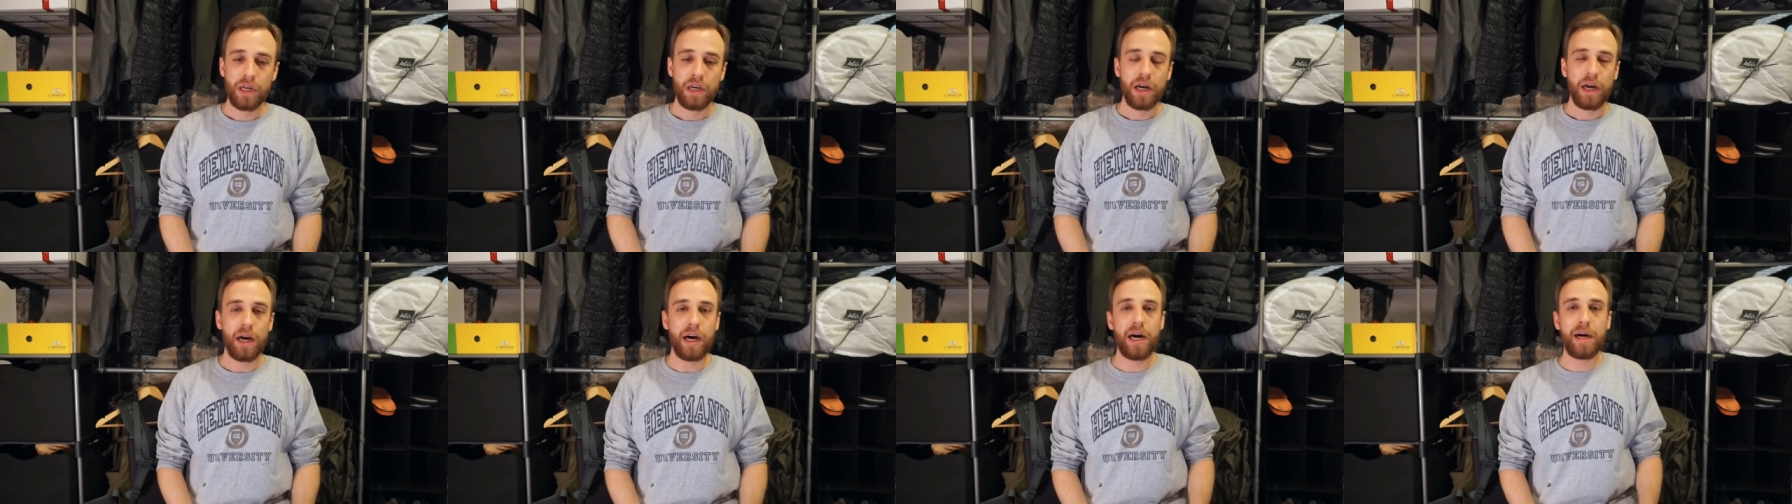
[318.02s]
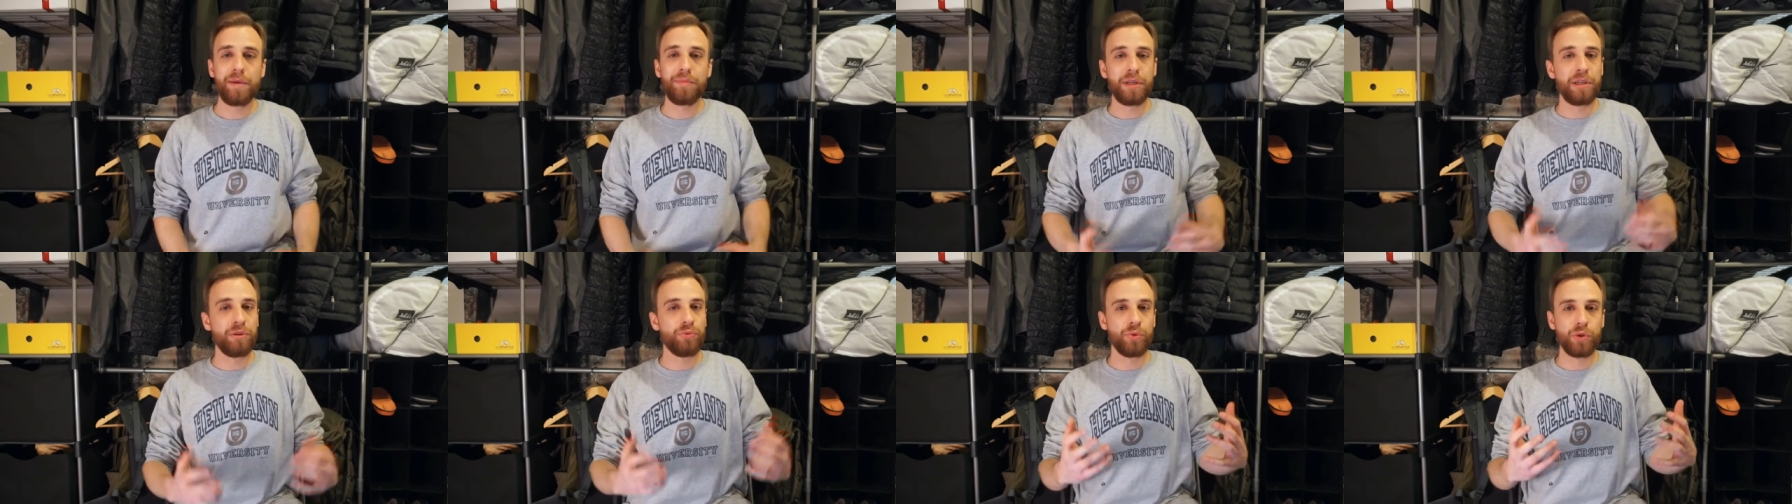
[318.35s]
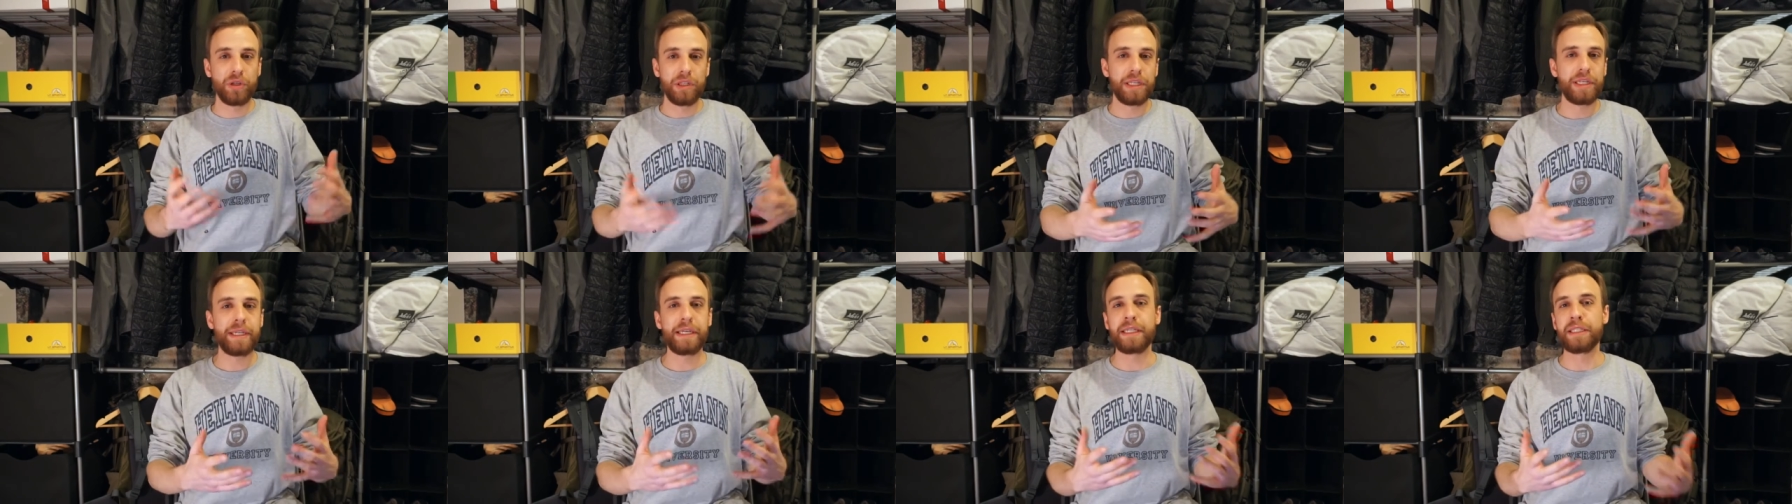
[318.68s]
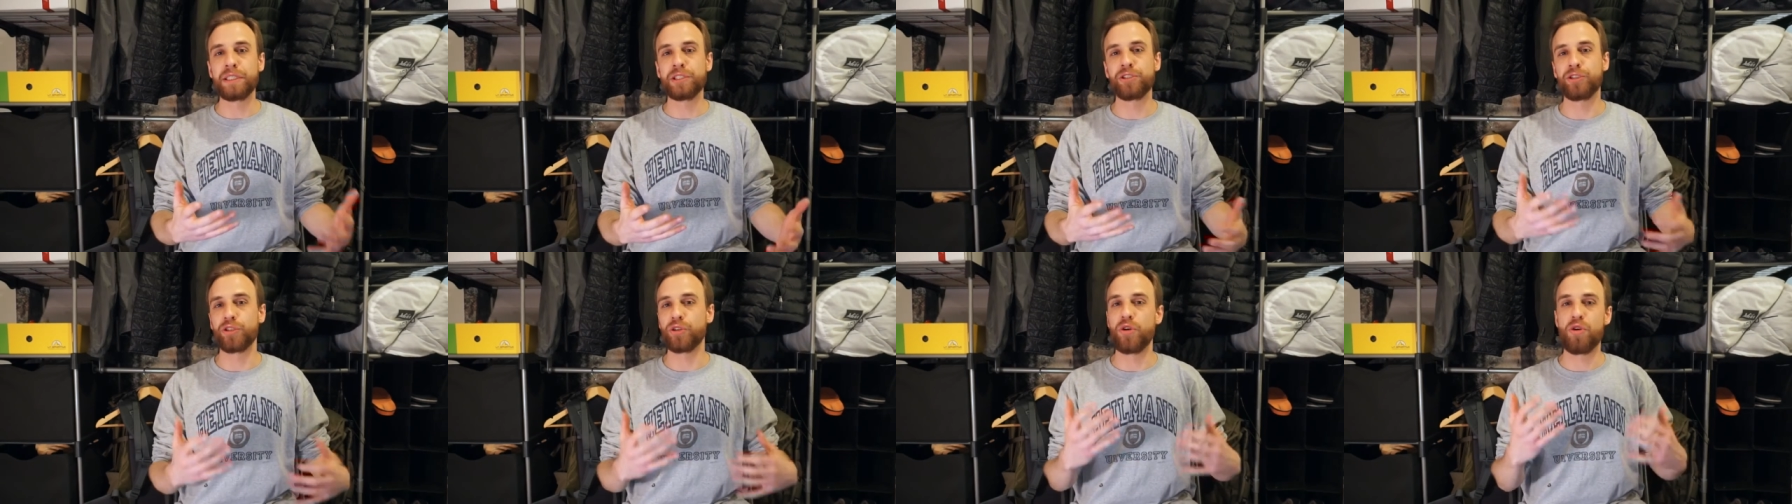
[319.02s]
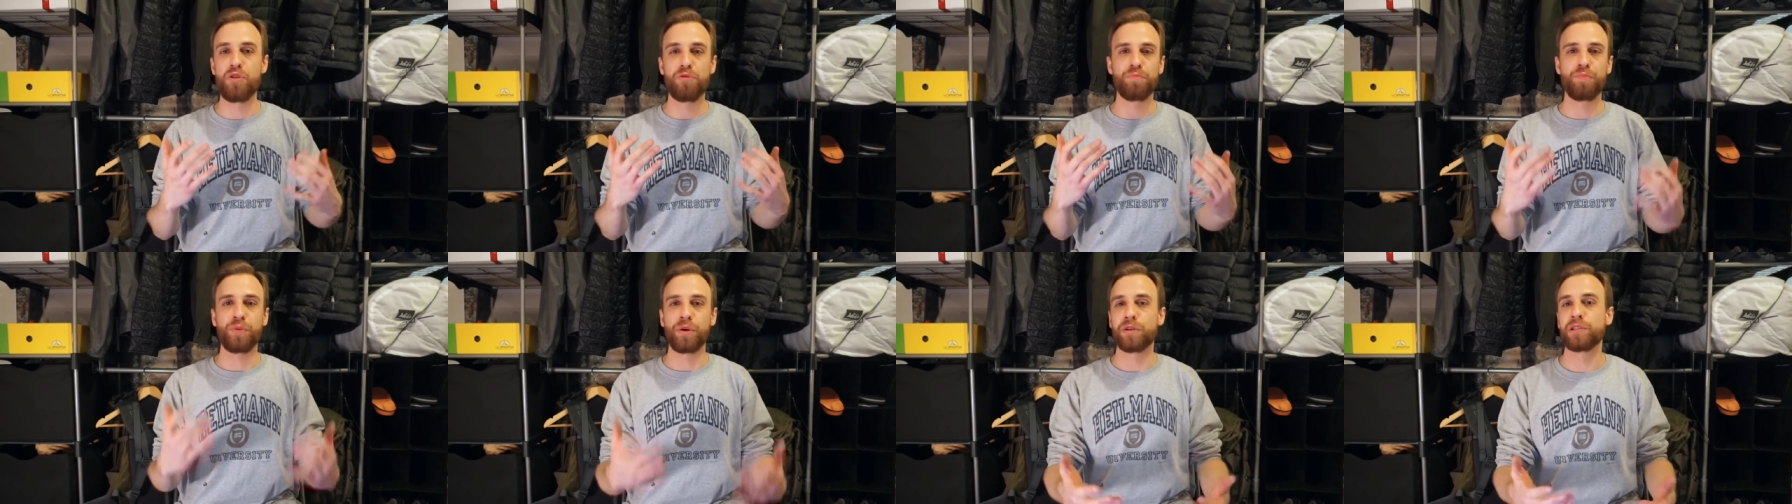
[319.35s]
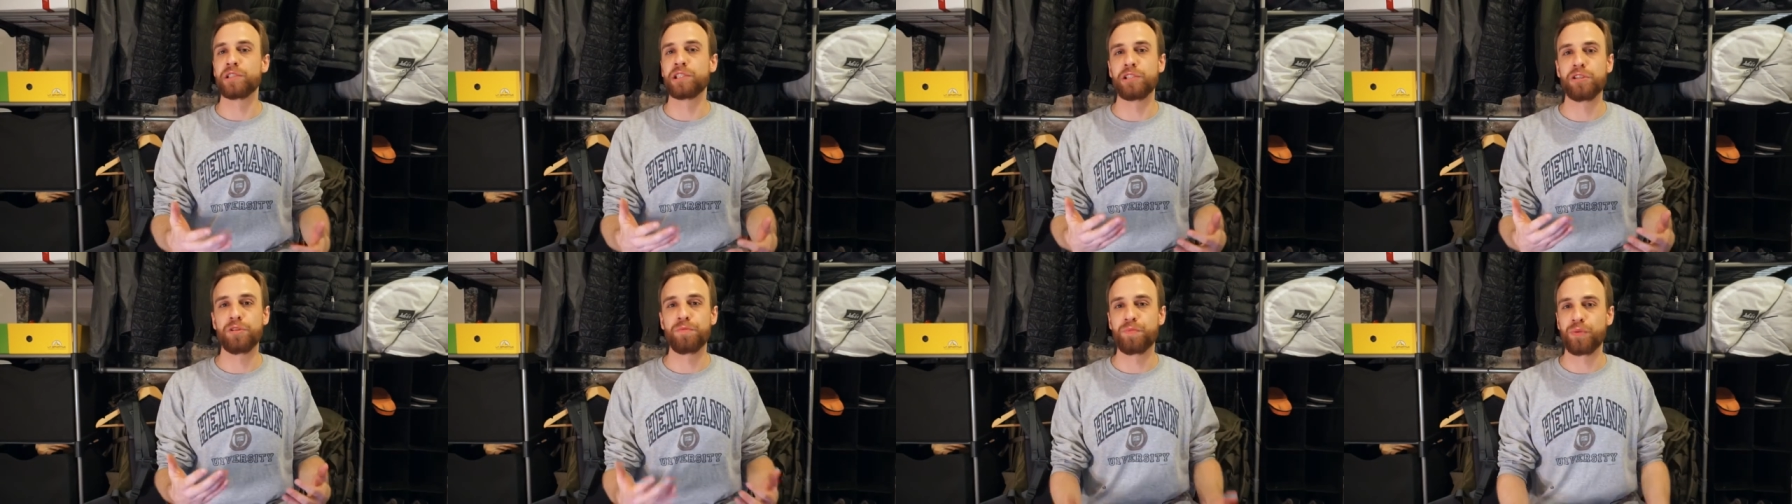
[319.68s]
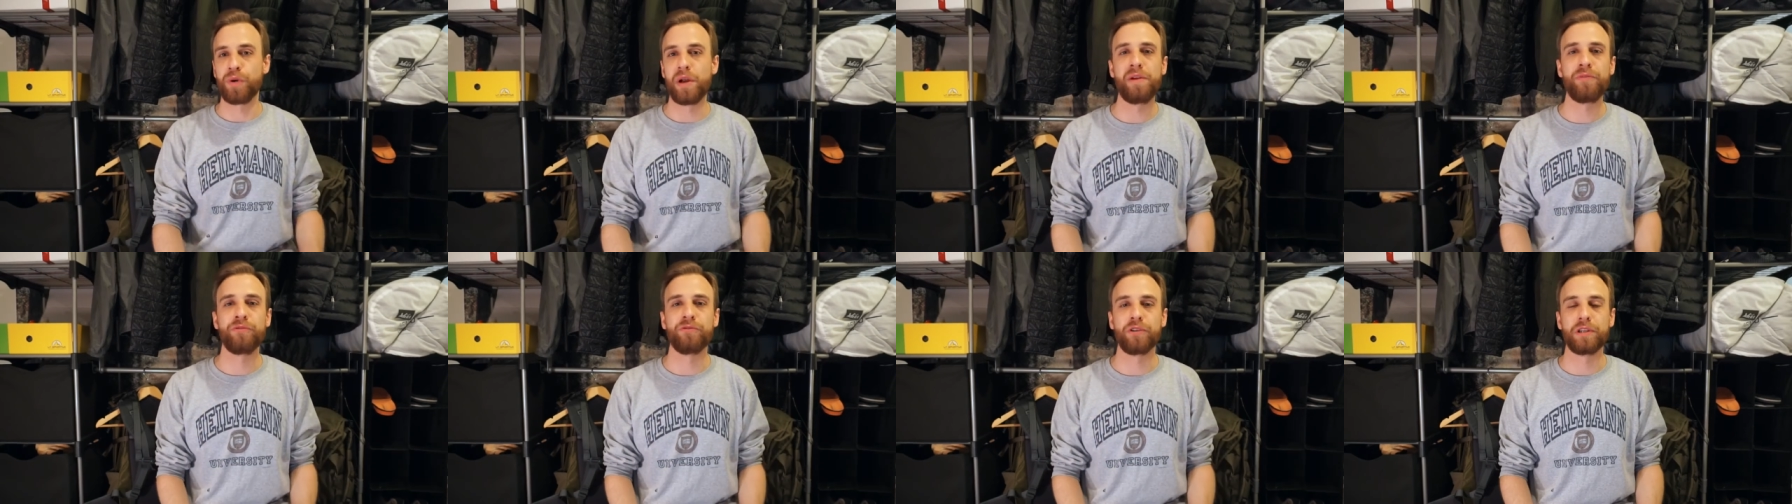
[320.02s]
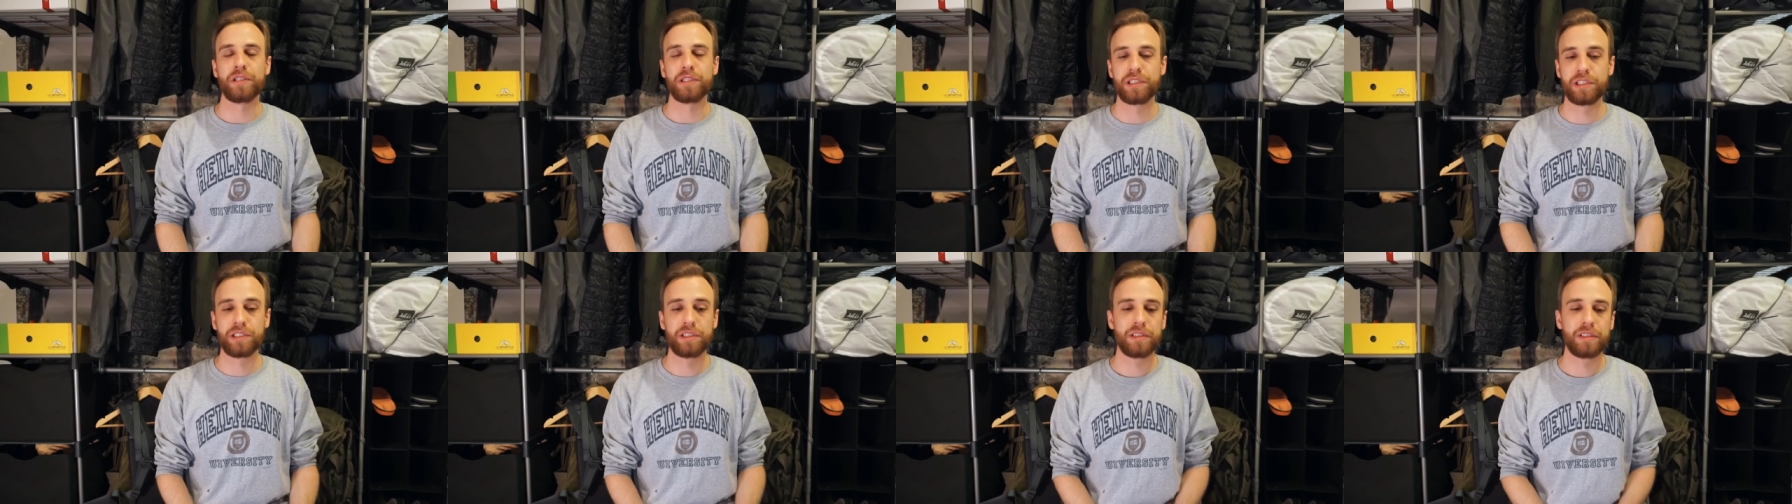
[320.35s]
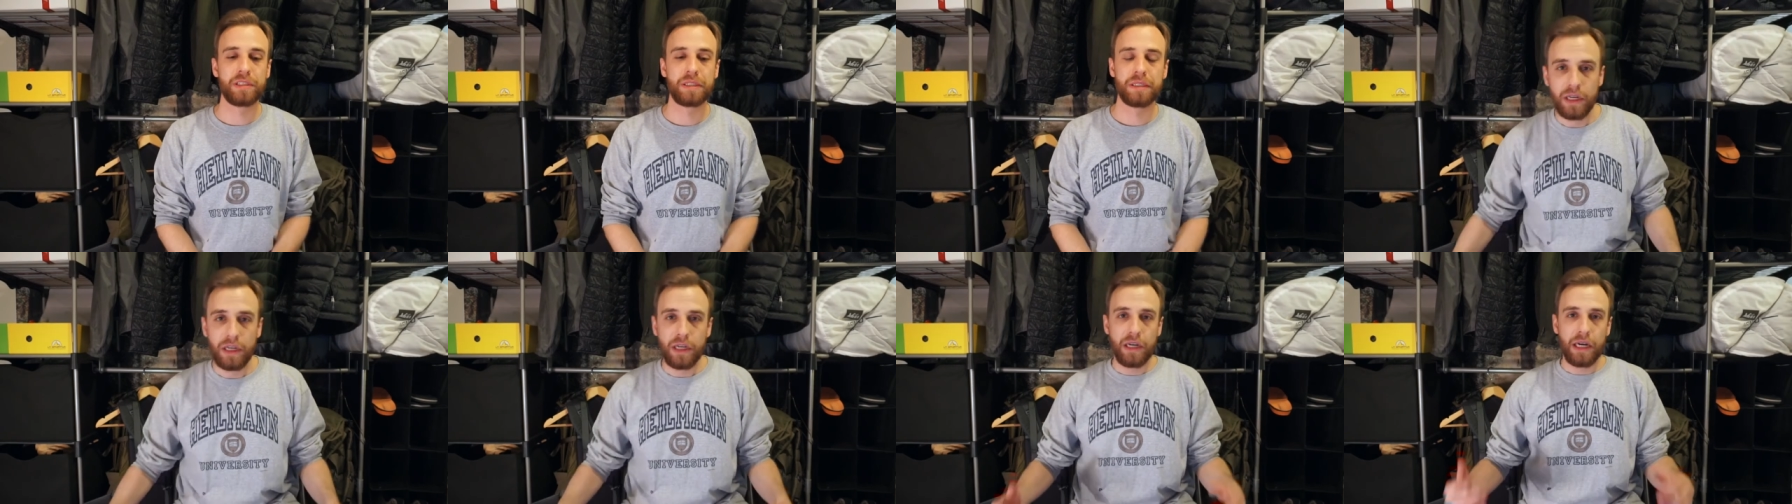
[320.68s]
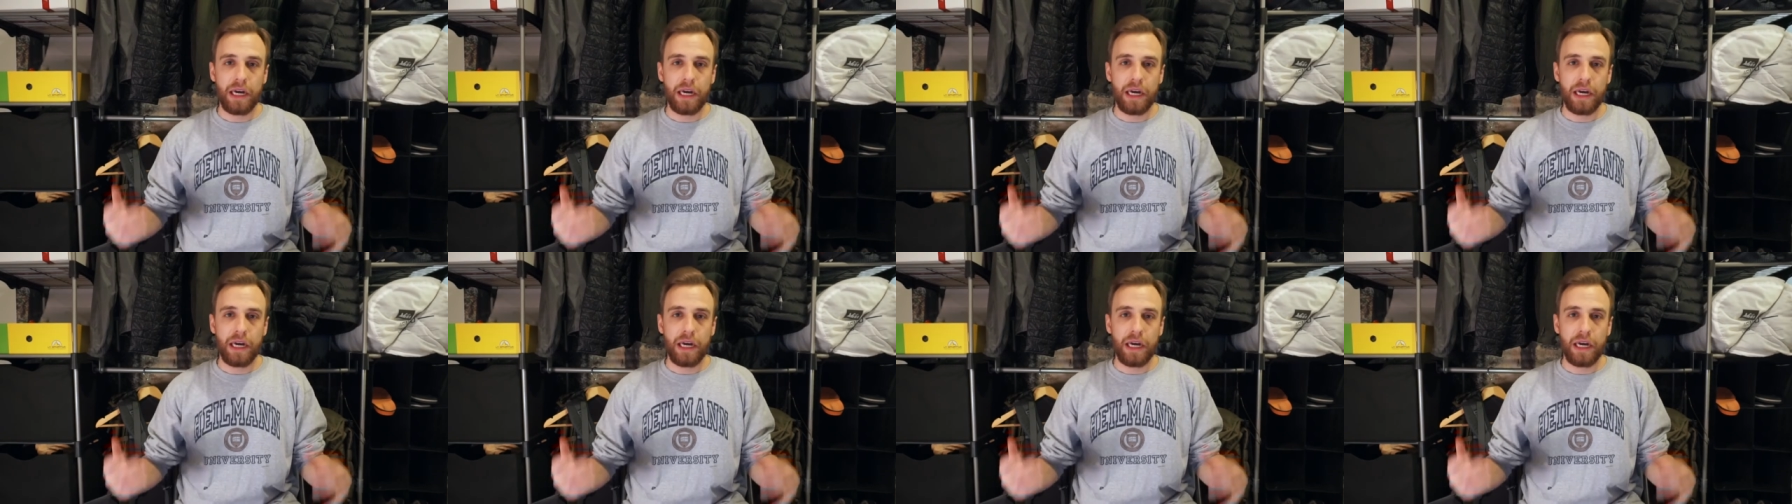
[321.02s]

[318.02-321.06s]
Um, it really is your own personal preference.